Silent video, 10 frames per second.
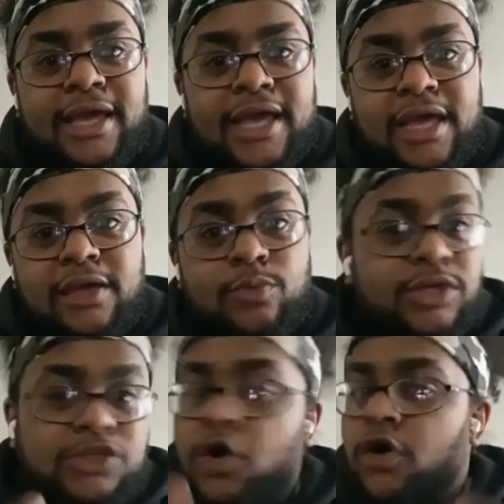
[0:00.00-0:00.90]
And
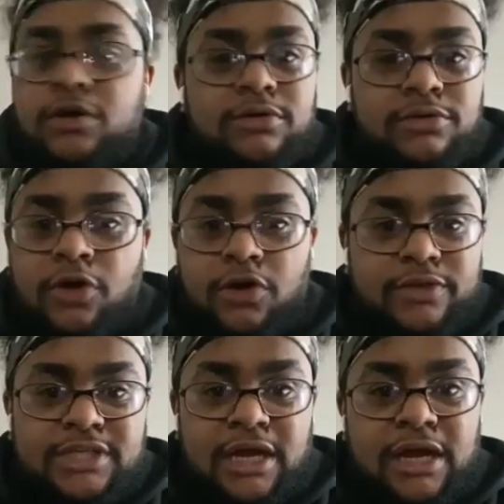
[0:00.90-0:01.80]
we talk all
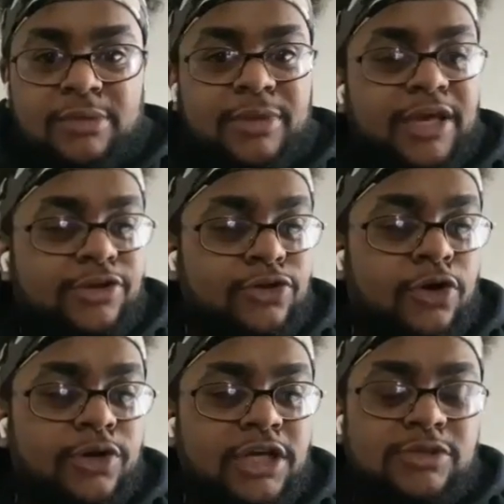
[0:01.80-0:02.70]
the time. And you
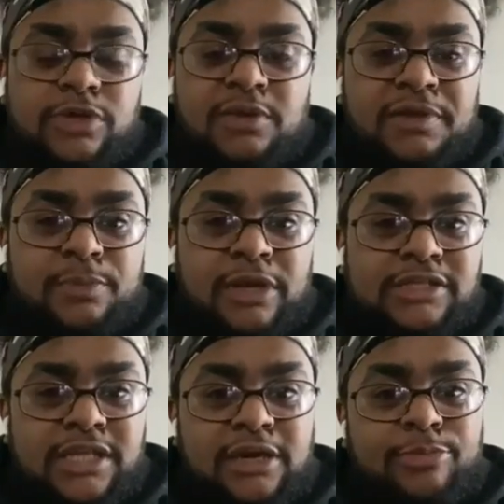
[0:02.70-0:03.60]
know, he's one of the people
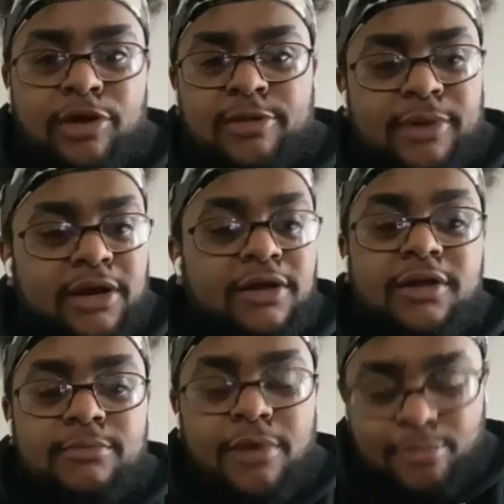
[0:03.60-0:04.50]
that's like part of my
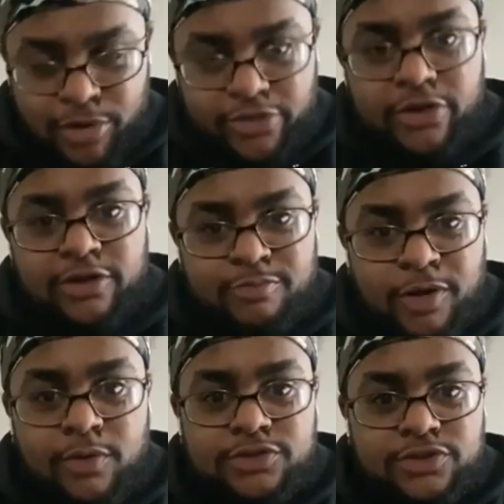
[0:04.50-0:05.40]
brotherhood of
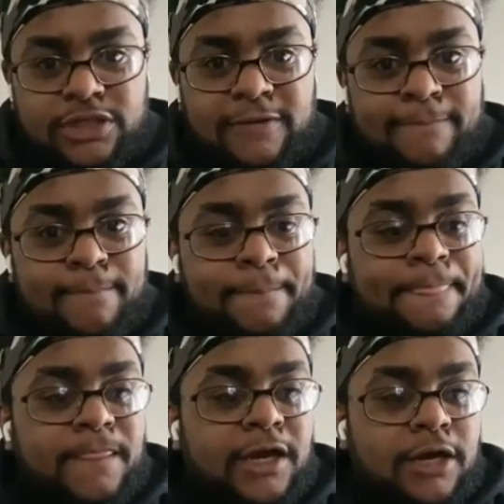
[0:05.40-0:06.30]
poetry.
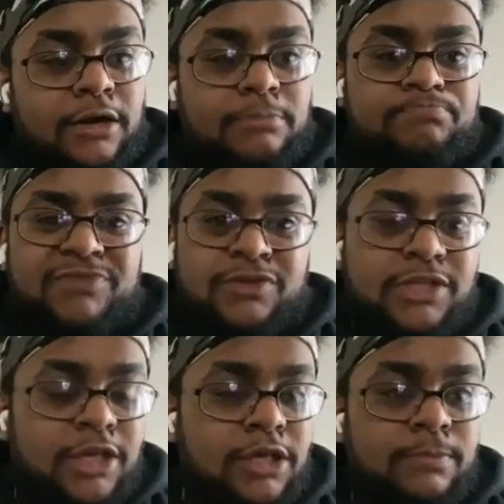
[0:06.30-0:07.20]
There's
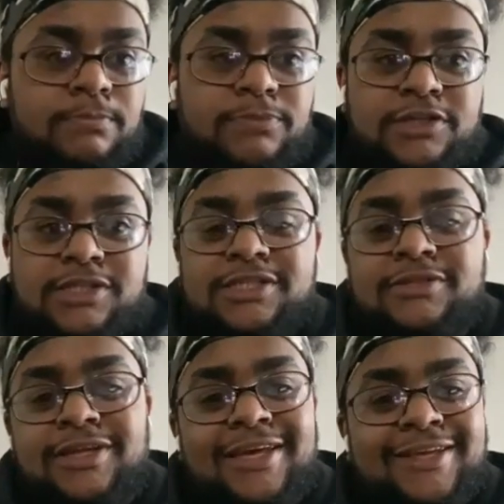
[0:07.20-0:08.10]
him. There's
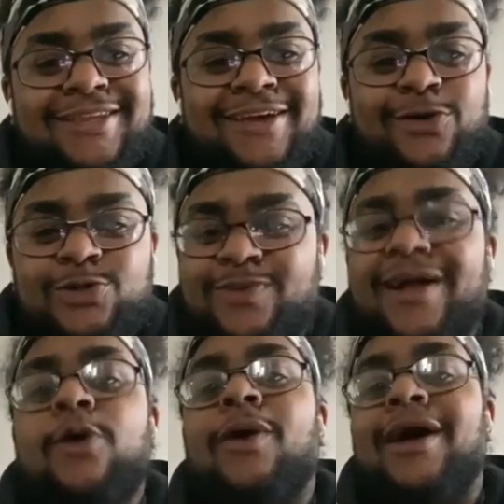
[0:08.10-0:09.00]
this kid that goes
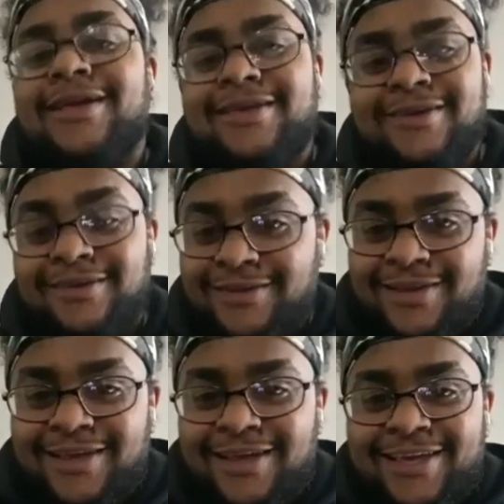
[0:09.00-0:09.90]
by Quiet Kid.
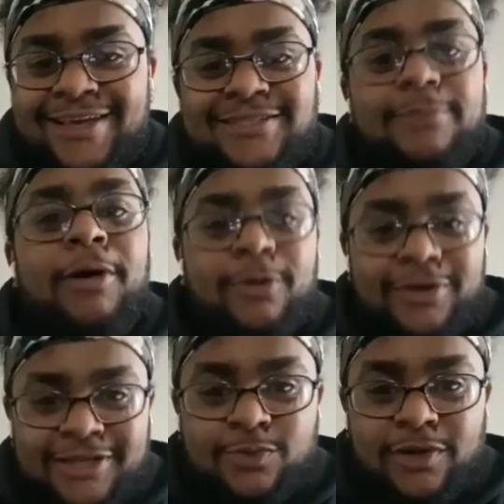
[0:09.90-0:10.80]
He's a
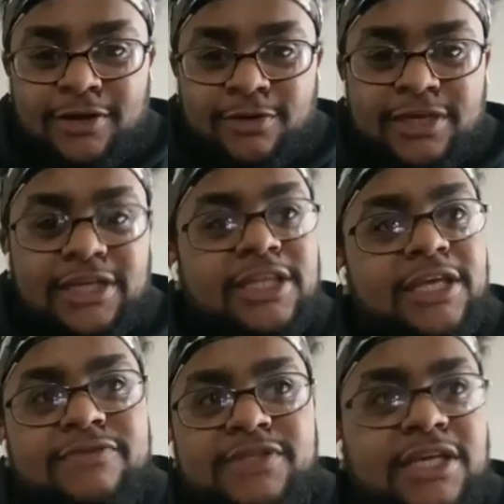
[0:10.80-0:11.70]
poet as well. He
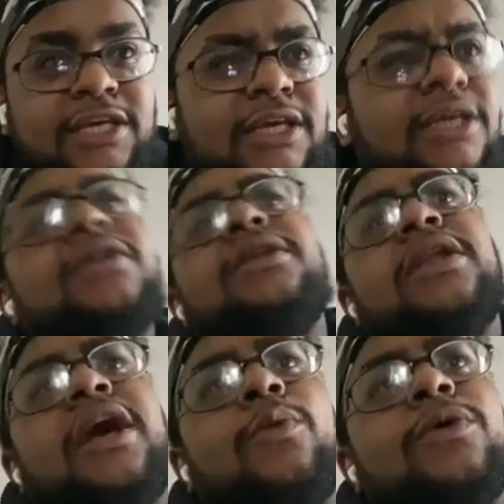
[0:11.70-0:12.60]
lives in,
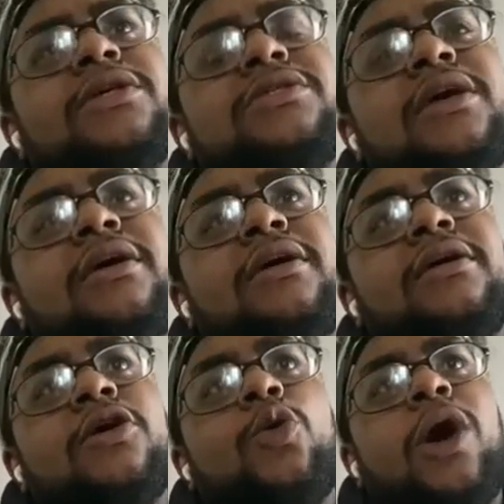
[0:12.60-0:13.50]
I want to
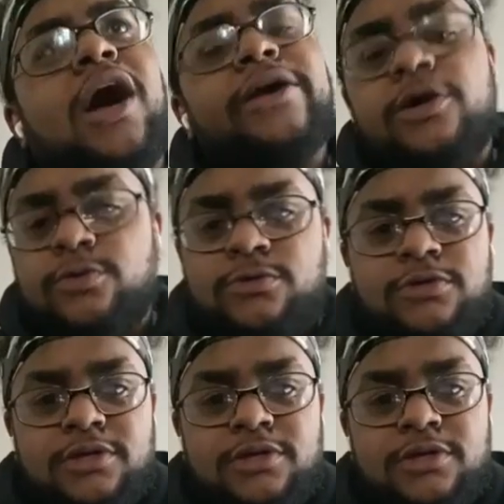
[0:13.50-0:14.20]
say, Ohio.